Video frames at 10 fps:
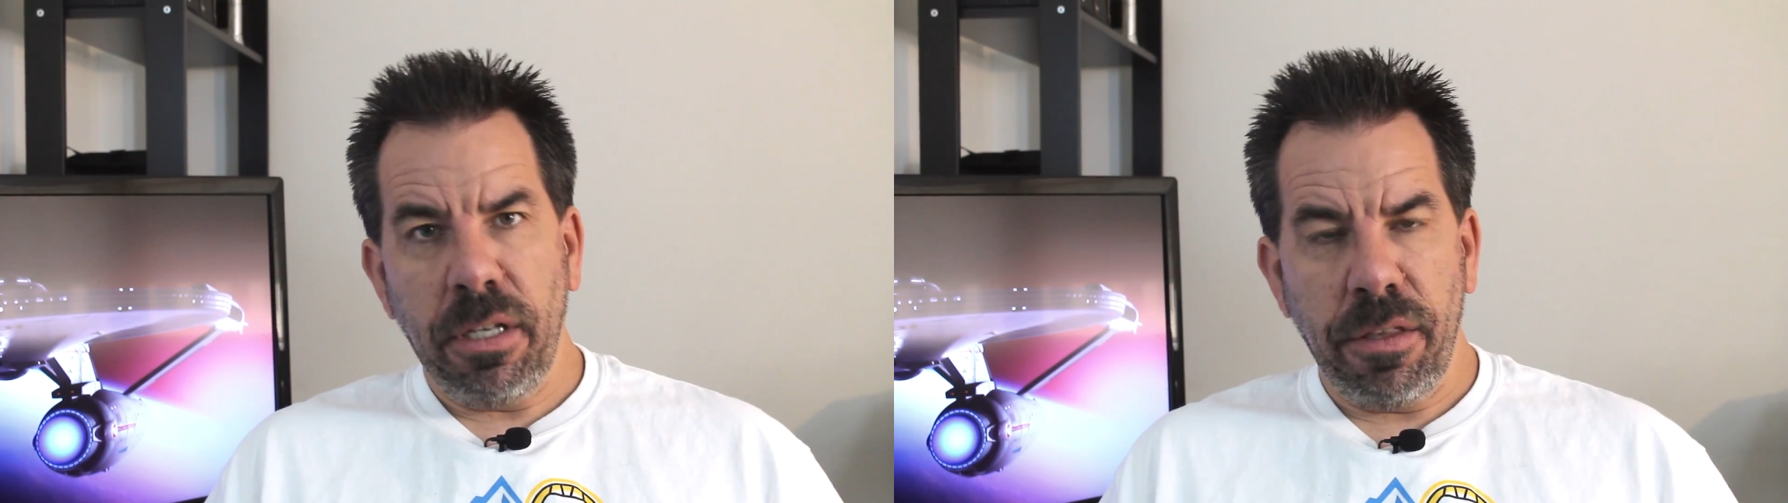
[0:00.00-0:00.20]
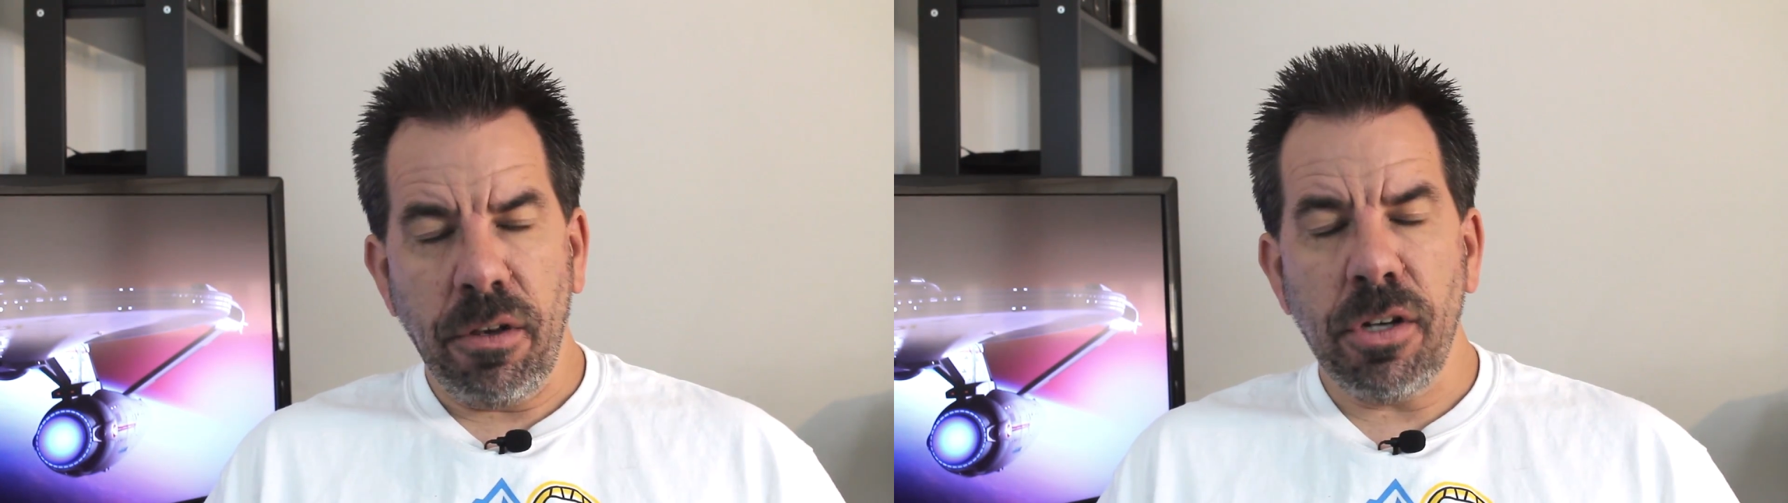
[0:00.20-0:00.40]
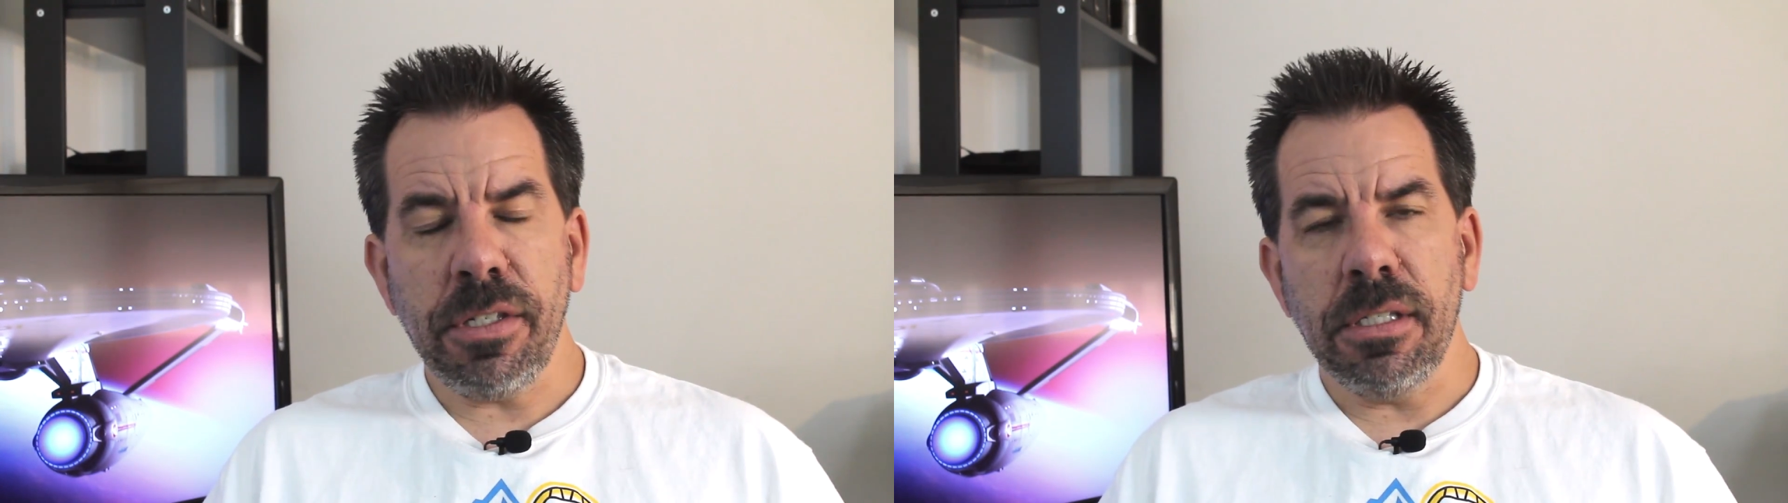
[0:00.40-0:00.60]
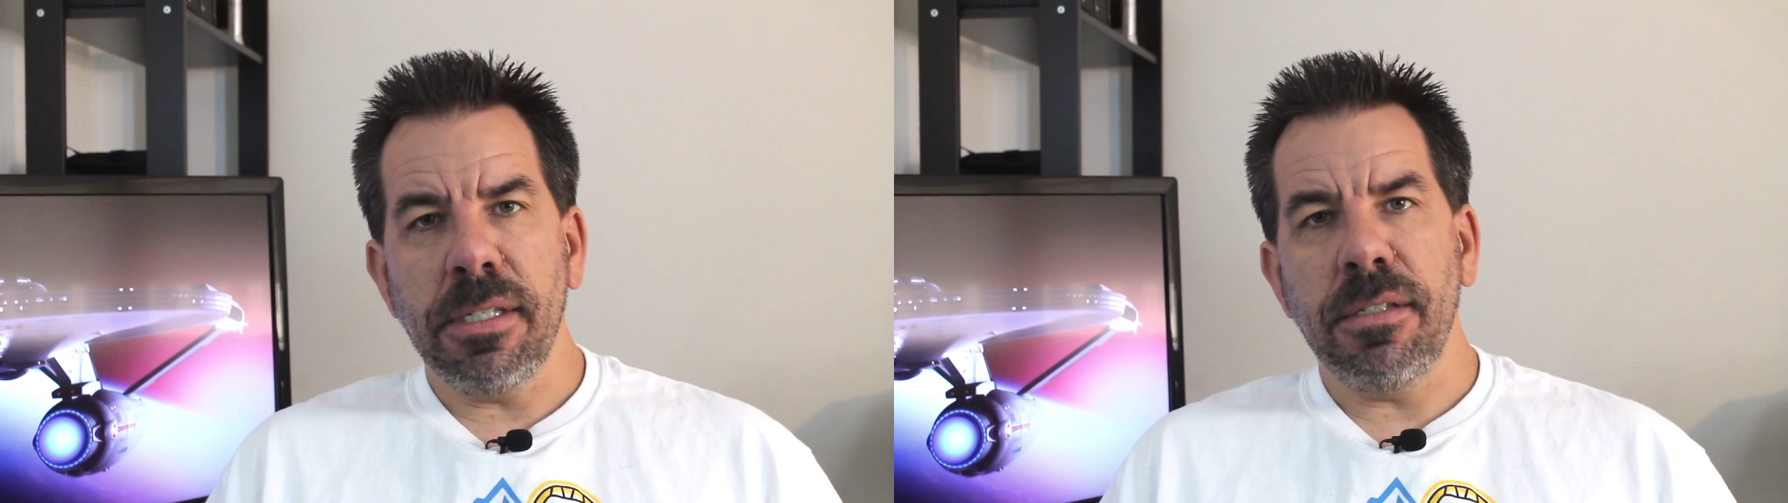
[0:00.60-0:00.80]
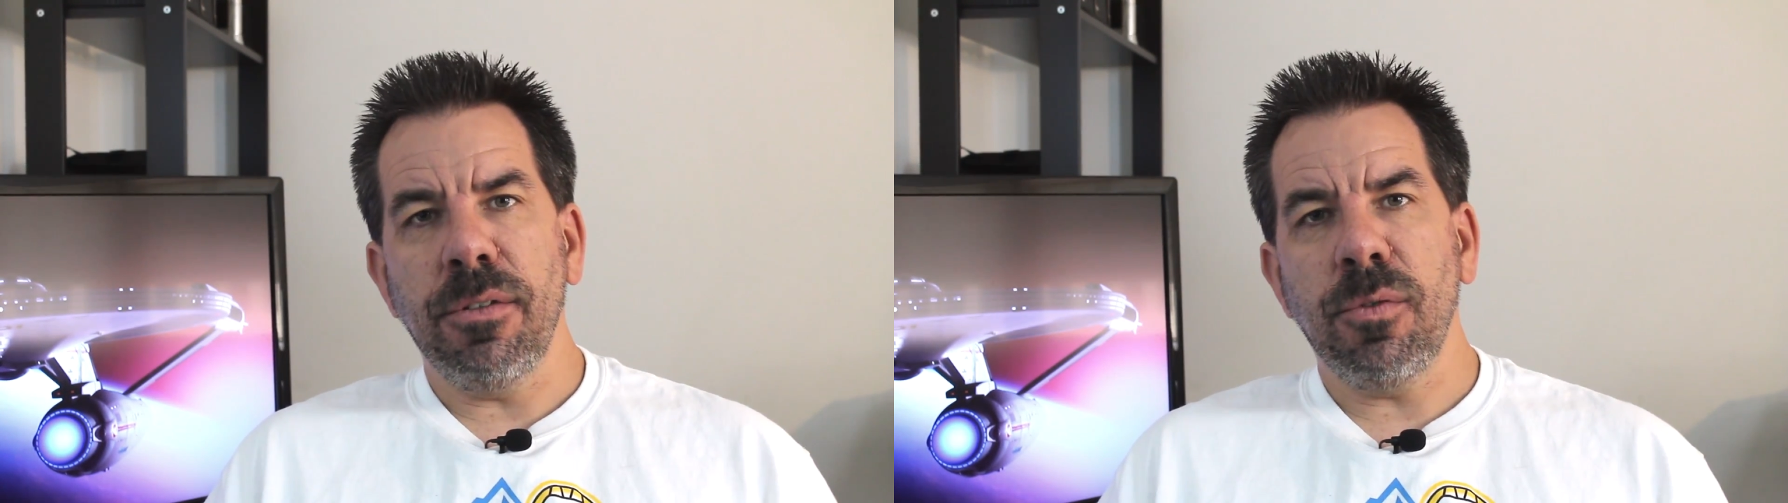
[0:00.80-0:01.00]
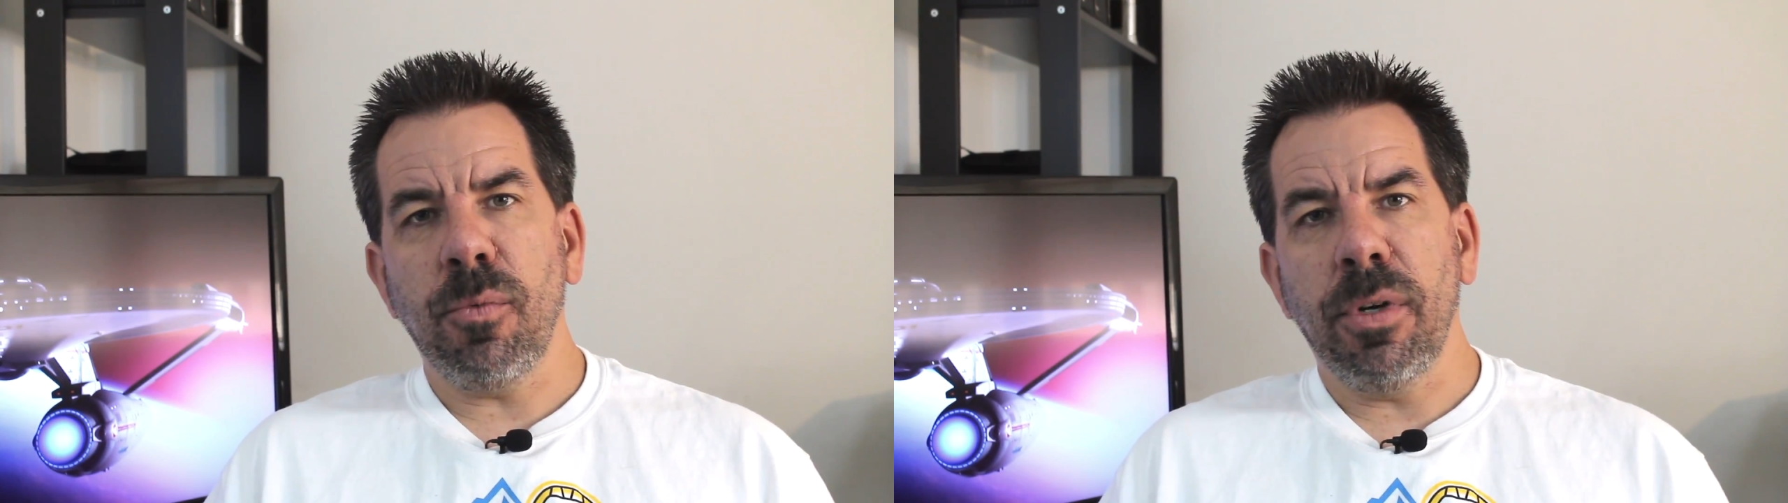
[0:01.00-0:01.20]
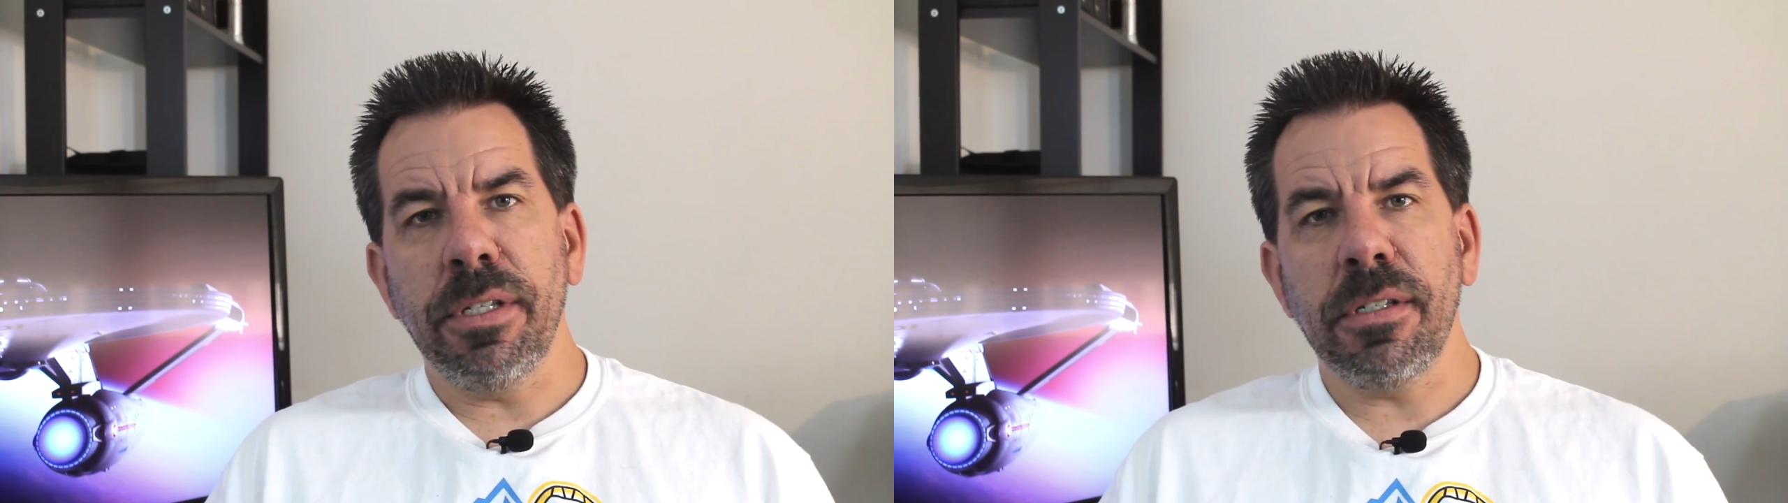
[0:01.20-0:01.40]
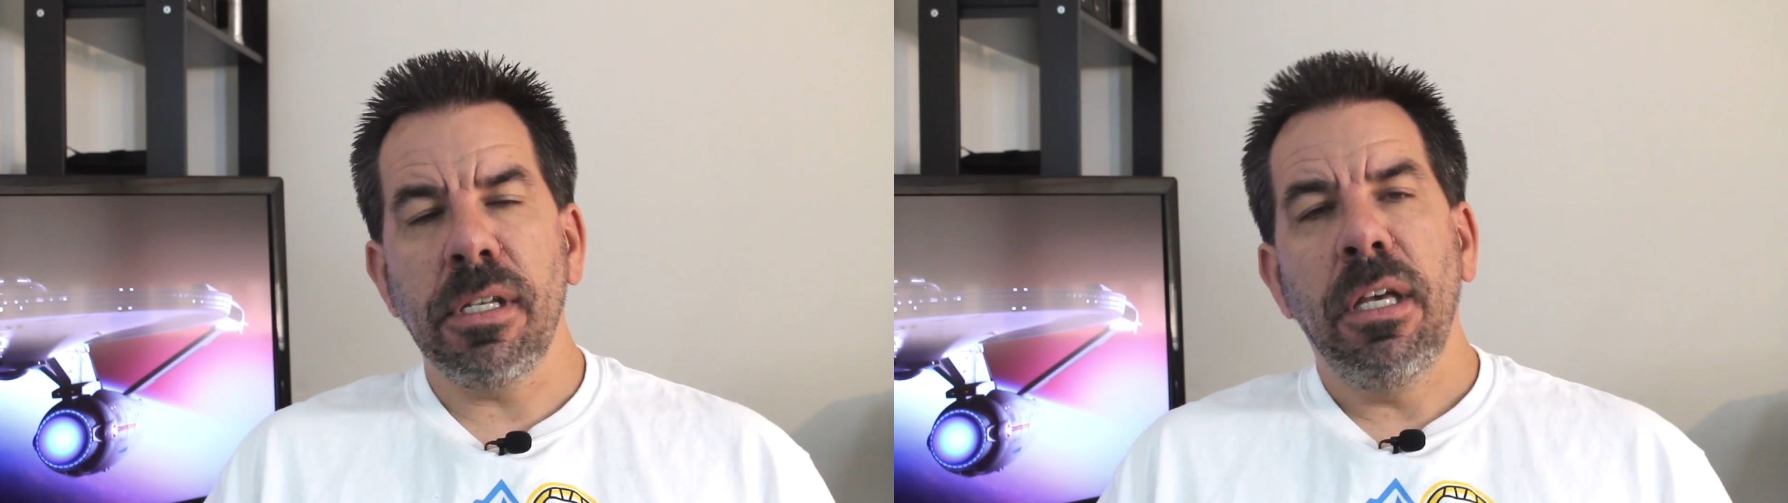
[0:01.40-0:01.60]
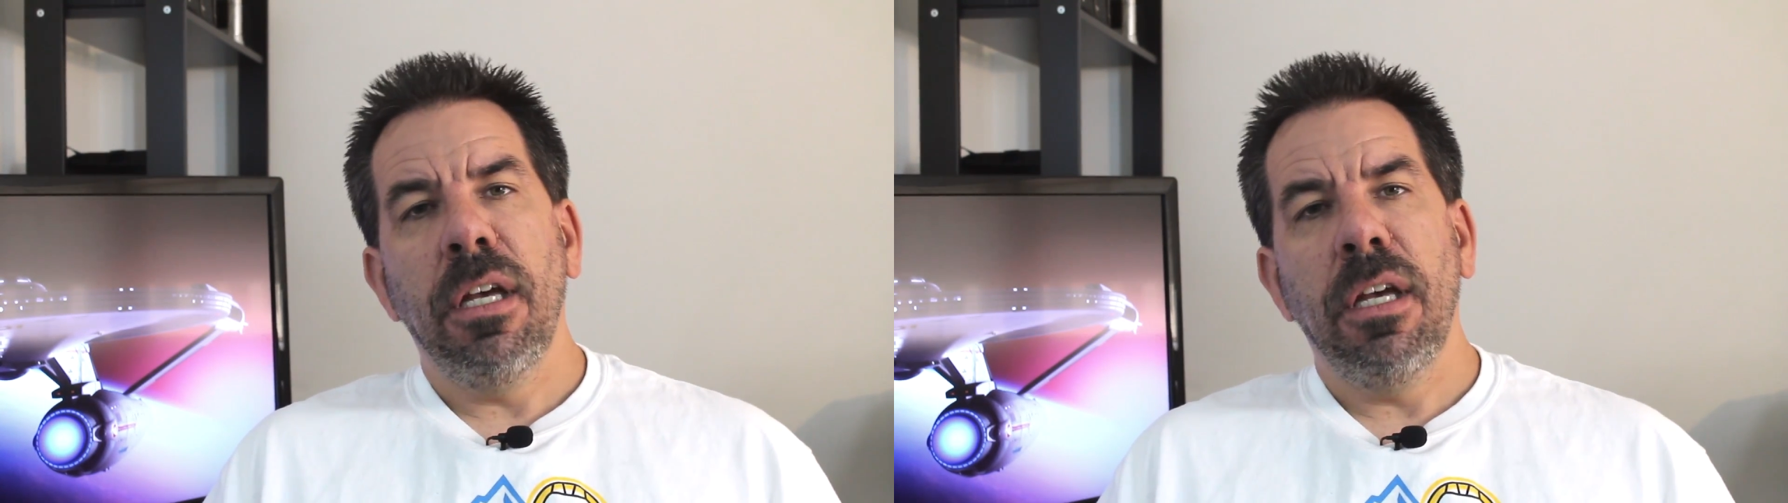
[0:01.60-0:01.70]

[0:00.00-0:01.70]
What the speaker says: catharsis as it was